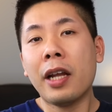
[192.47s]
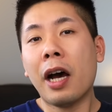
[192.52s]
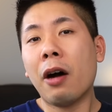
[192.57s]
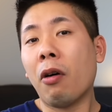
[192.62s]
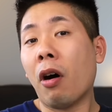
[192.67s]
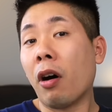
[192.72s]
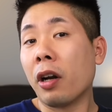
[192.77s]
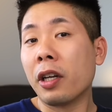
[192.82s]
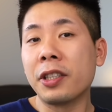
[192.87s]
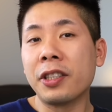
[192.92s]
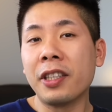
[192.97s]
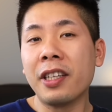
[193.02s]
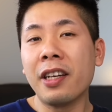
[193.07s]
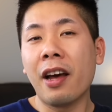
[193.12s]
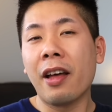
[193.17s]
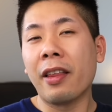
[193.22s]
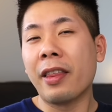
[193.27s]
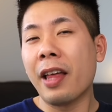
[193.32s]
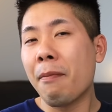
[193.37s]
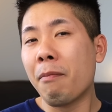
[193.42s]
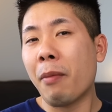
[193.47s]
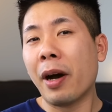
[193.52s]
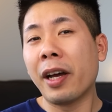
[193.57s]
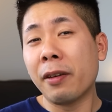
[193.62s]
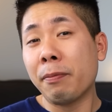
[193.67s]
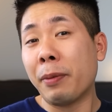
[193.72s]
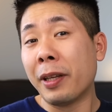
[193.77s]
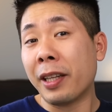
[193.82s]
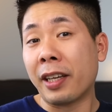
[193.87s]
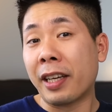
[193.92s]
Now, honestly, that might
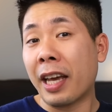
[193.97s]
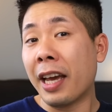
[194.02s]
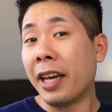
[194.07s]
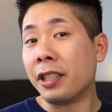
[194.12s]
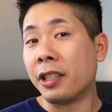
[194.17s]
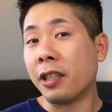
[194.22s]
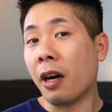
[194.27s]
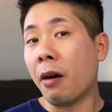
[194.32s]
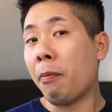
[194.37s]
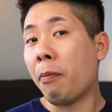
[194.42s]
have been the case,